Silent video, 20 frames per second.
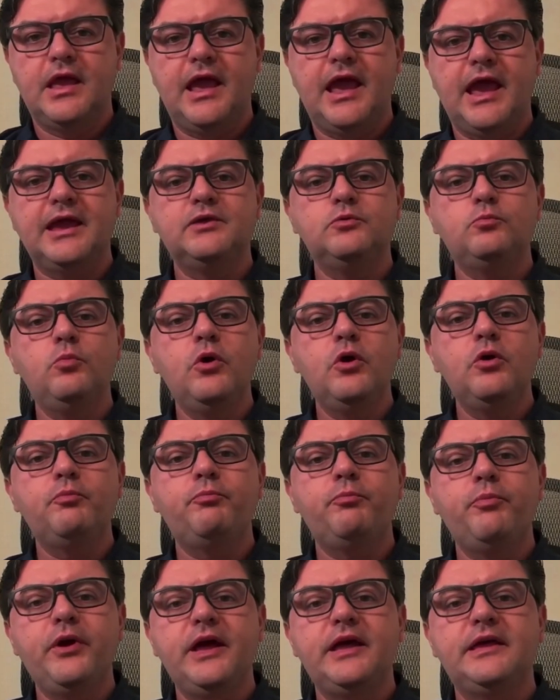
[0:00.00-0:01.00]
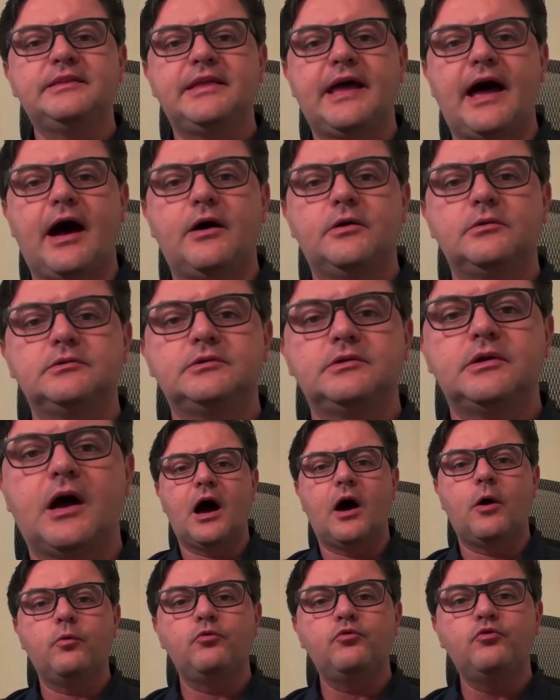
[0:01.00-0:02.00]
And we'll break down
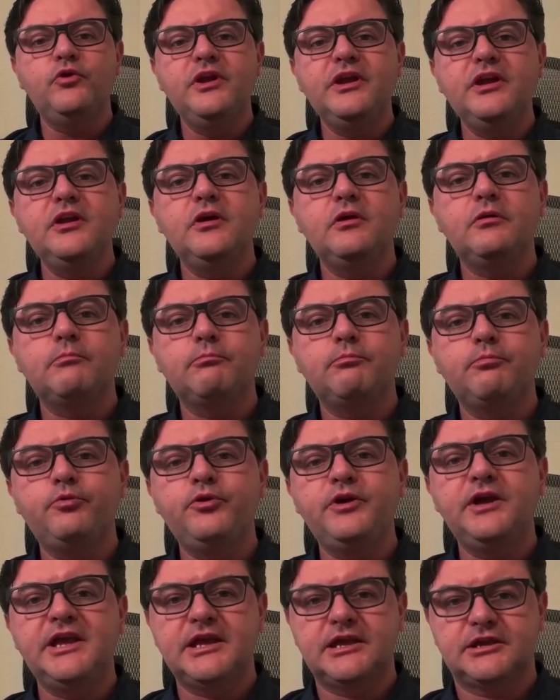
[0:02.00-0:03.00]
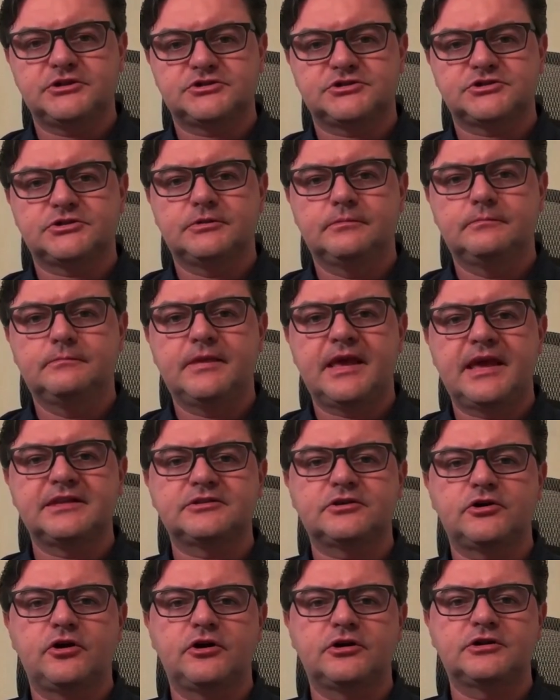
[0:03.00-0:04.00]
a real breach
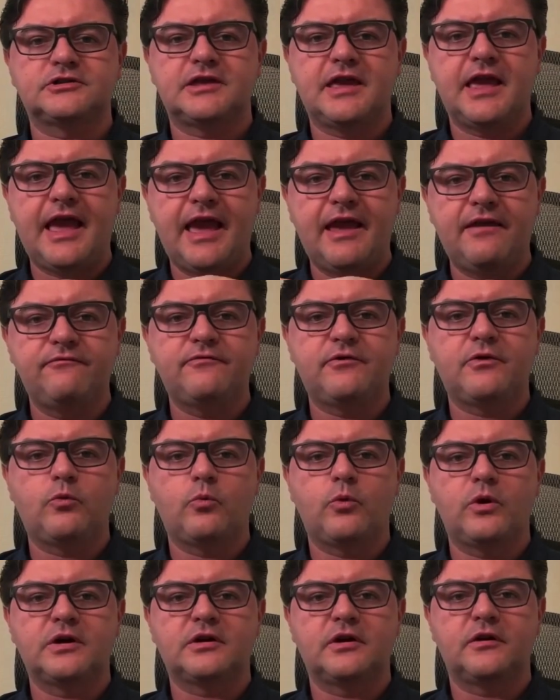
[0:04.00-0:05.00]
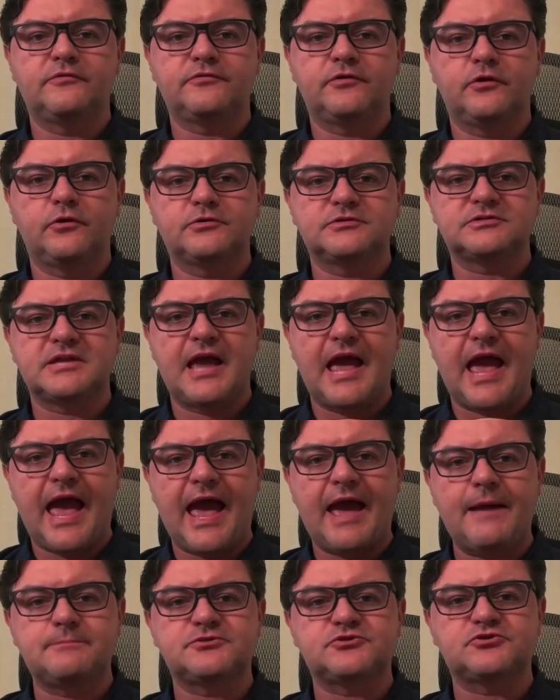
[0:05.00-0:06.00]
that turned every one of those
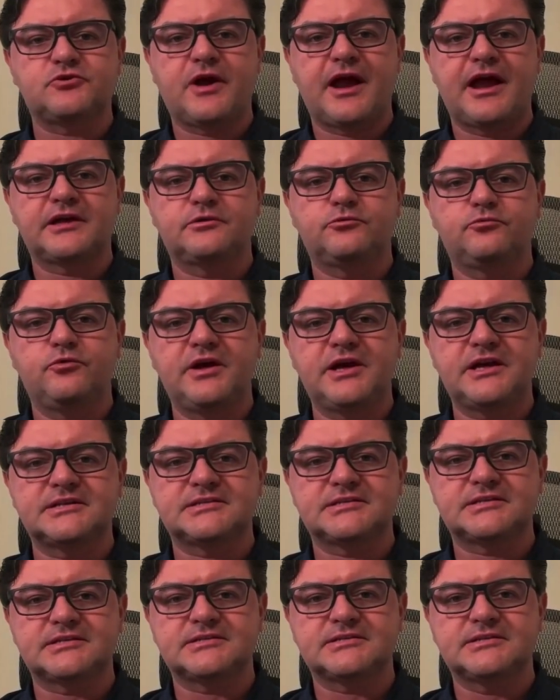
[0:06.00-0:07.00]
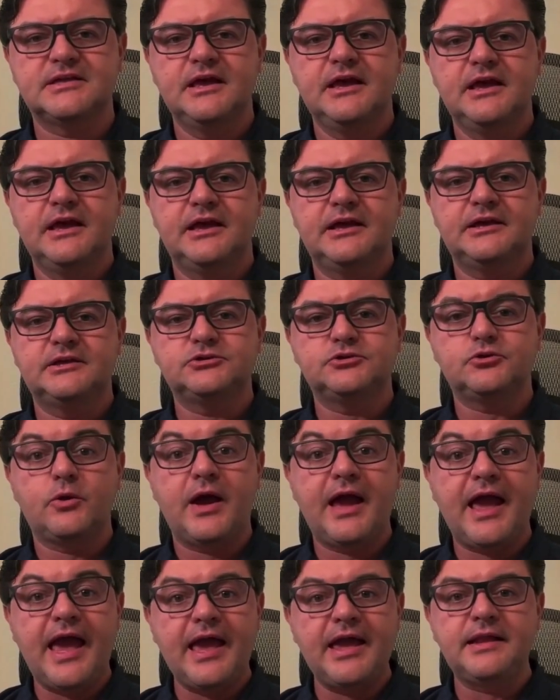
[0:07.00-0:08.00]
abstract risks into
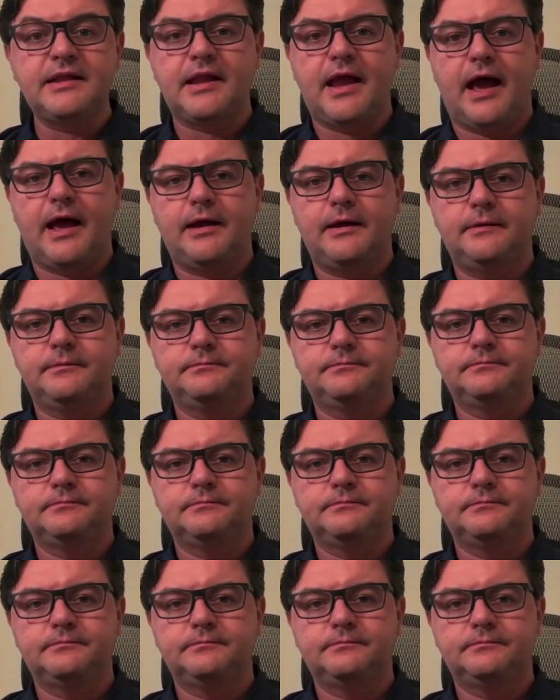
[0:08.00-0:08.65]
a headline.